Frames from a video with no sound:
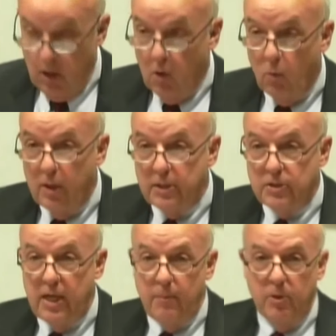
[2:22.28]
One
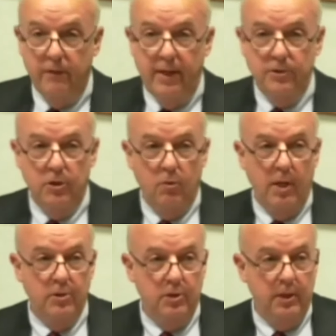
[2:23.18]
example of that
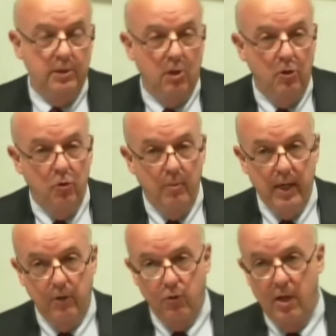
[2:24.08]
generosity is our new
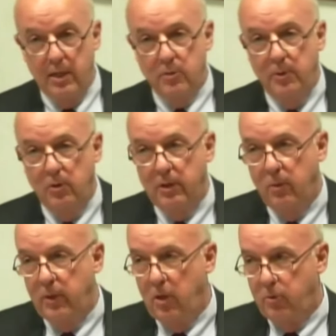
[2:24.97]
mechatronics building that
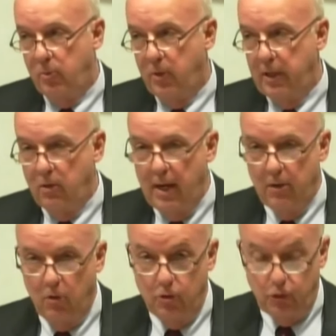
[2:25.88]
we hope to break ground
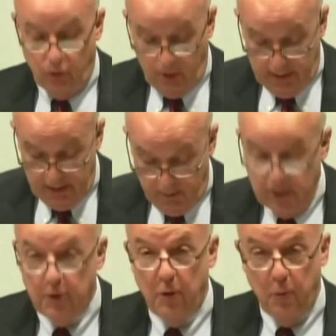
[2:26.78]
on shortly,
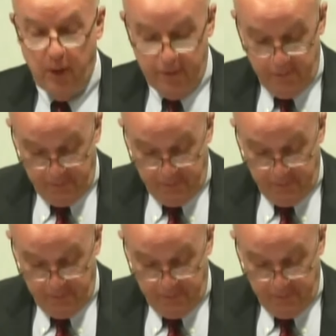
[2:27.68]
depending on the weather.